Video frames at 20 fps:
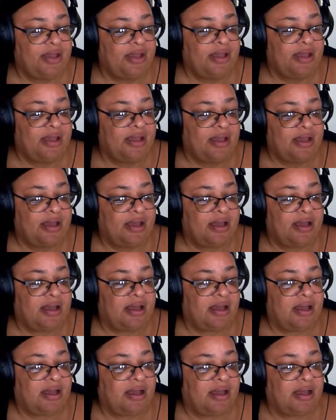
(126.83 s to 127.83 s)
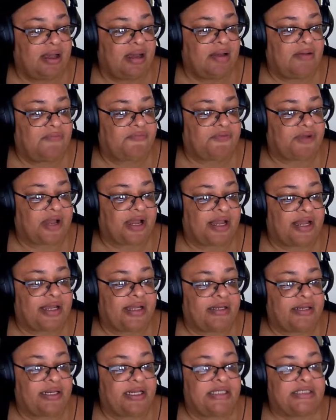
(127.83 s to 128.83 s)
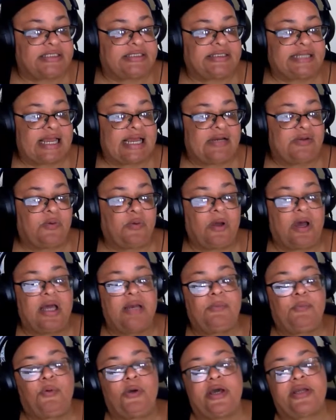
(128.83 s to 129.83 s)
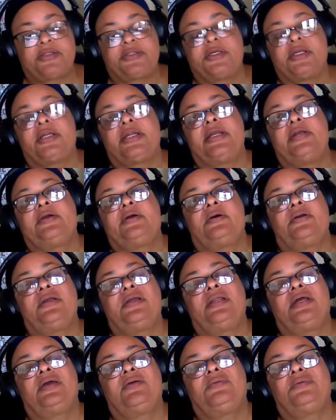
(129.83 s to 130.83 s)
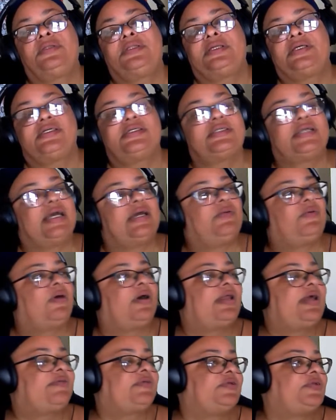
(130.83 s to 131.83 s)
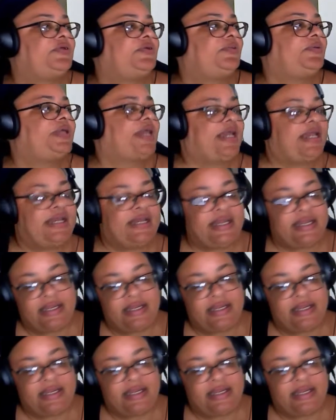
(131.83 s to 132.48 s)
All right. San Juan, Puerto Rico. You're like, what does San Juan have to do with Haiti?